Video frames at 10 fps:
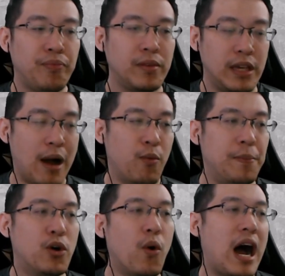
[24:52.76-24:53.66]
yeah, we'll
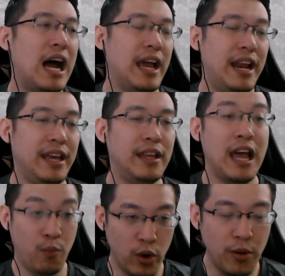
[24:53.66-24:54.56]
be go hard at it,
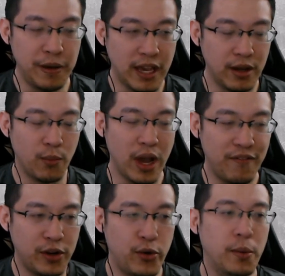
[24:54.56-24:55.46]
and we'll
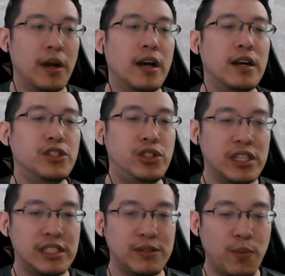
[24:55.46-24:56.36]
have a group.
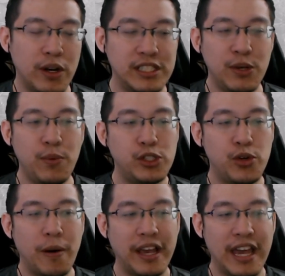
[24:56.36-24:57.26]
just want to see which
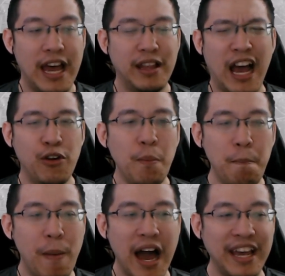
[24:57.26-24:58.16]
group I get. I
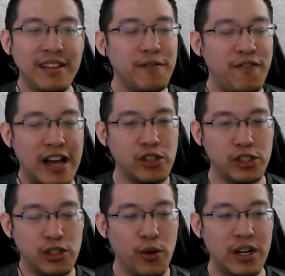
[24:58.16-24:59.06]
don't mind fast or
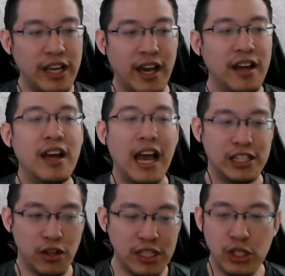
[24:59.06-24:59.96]
slow clear
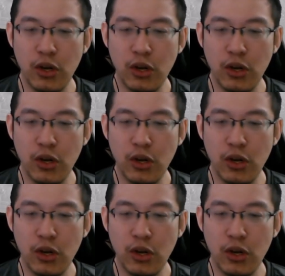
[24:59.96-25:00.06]
as long as it's